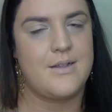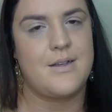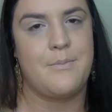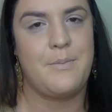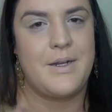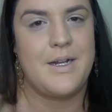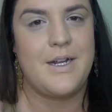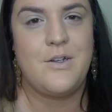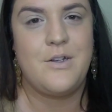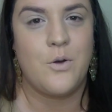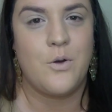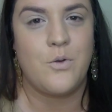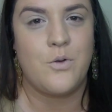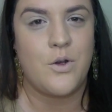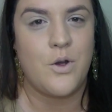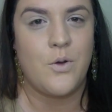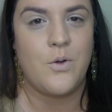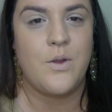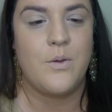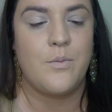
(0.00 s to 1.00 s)
I mean, I don't
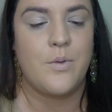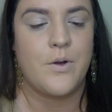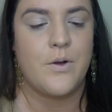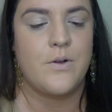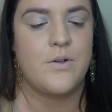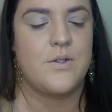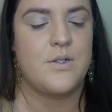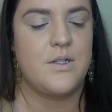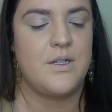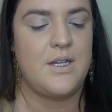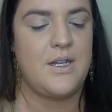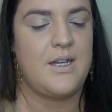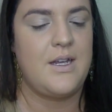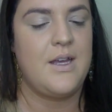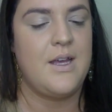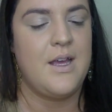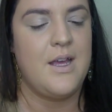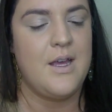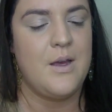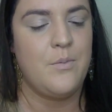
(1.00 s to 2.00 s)
know them personally,
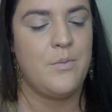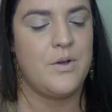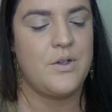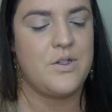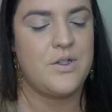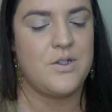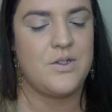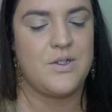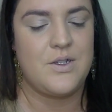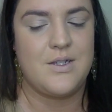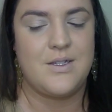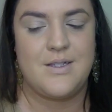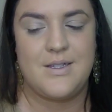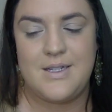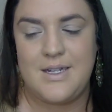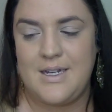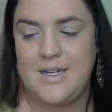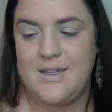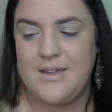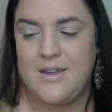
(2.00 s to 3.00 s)
but just to
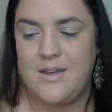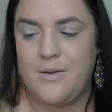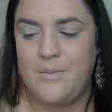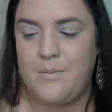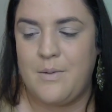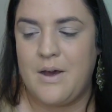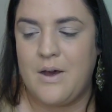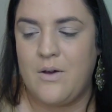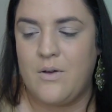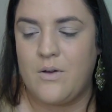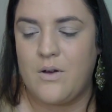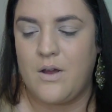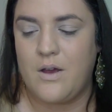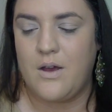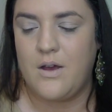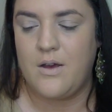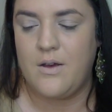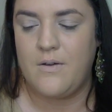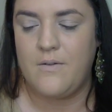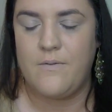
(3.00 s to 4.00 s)
see the amount
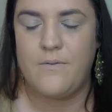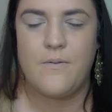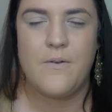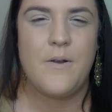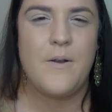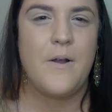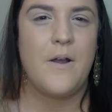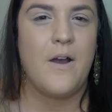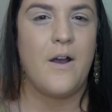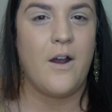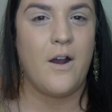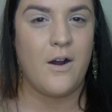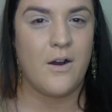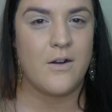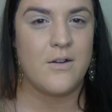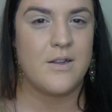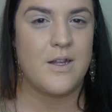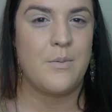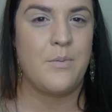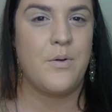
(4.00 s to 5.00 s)
of
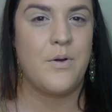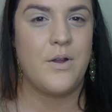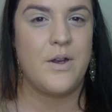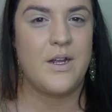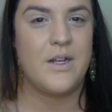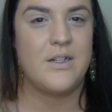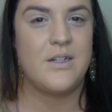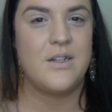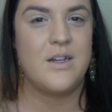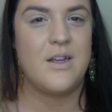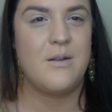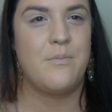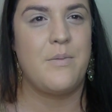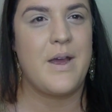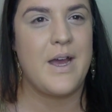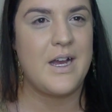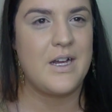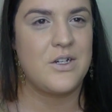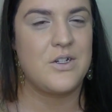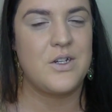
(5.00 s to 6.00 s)
heart they put in and
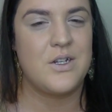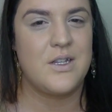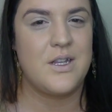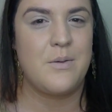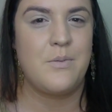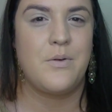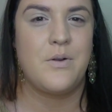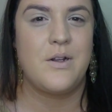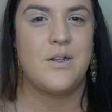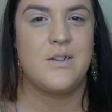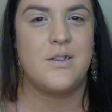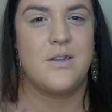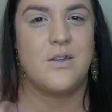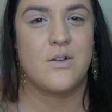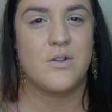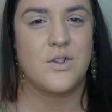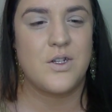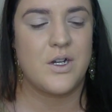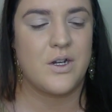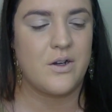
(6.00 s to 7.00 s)
passion they put into their
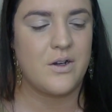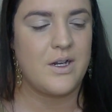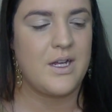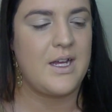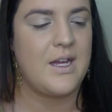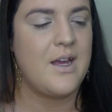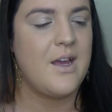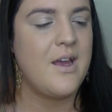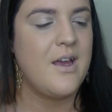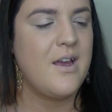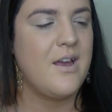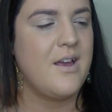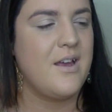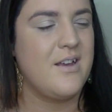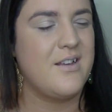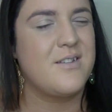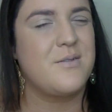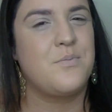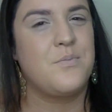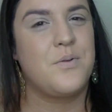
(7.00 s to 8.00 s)
charity
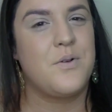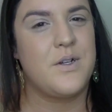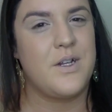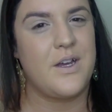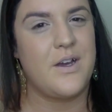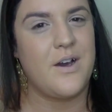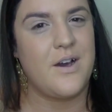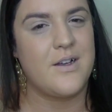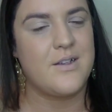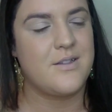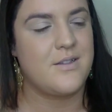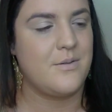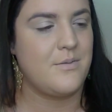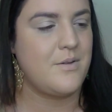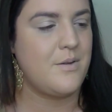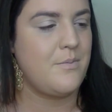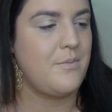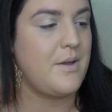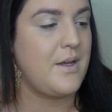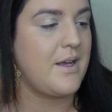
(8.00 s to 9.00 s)
is pretty awesome
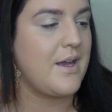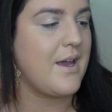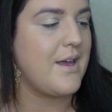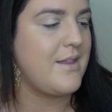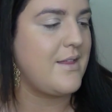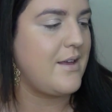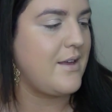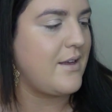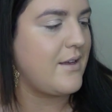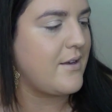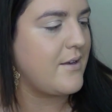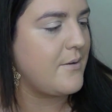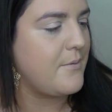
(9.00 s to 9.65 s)
to me, I think.